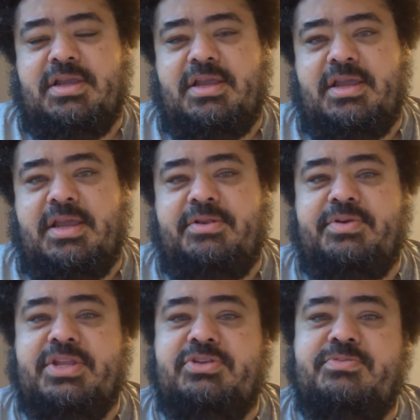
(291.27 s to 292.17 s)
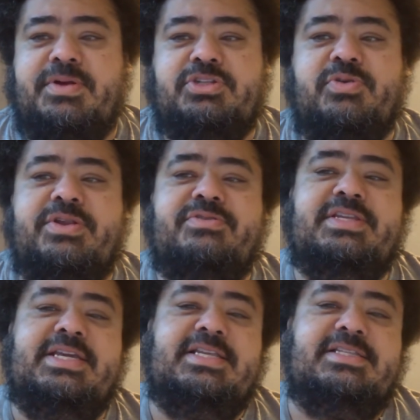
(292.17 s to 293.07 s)
and we can do much greater
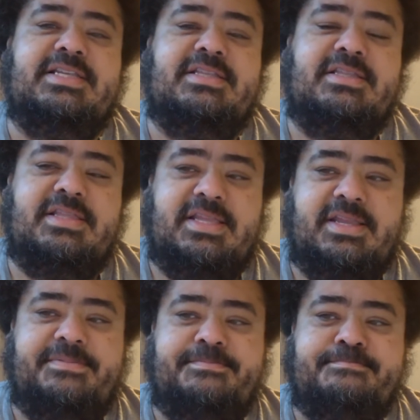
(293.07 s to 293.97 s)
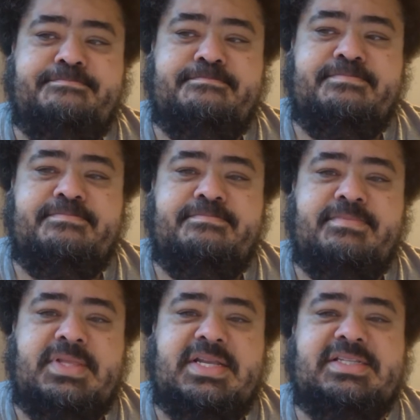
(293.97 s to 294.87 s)
deeds than them,
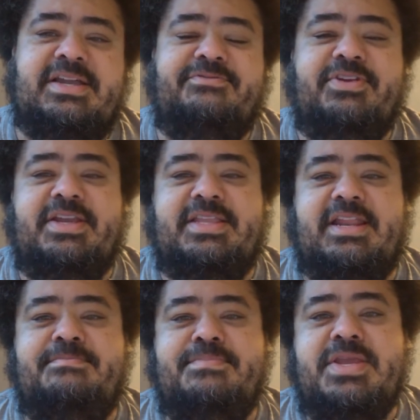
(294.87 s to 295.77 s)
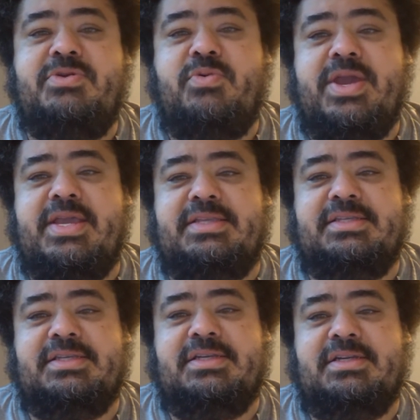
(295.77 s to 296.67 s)
let's not forget that in many
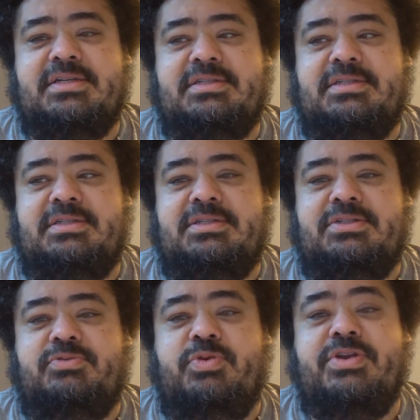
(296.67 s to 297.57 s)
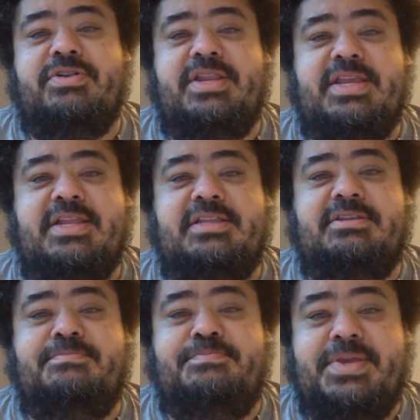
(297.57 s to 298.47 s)
ways we are needed
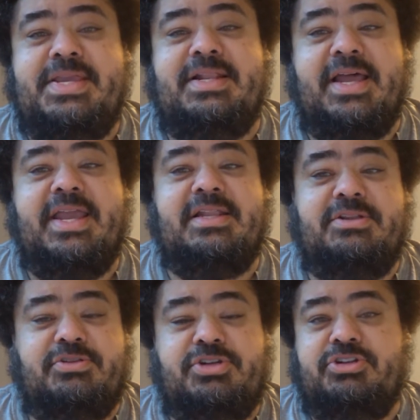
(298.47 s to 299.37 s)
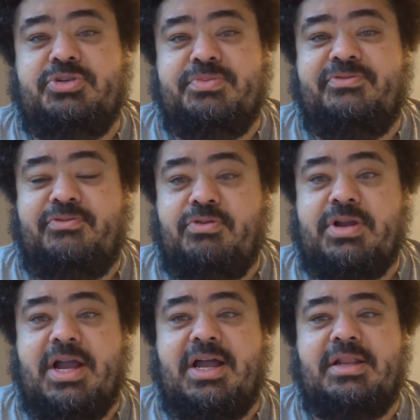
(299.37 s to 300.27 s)
to be like little children before
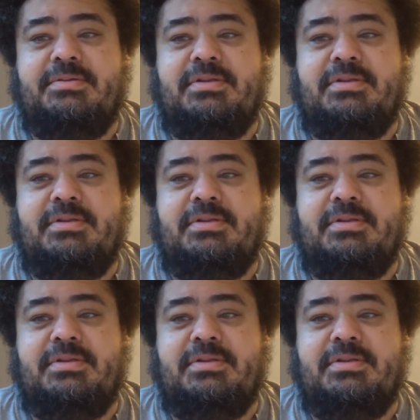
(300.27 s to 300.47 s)
God,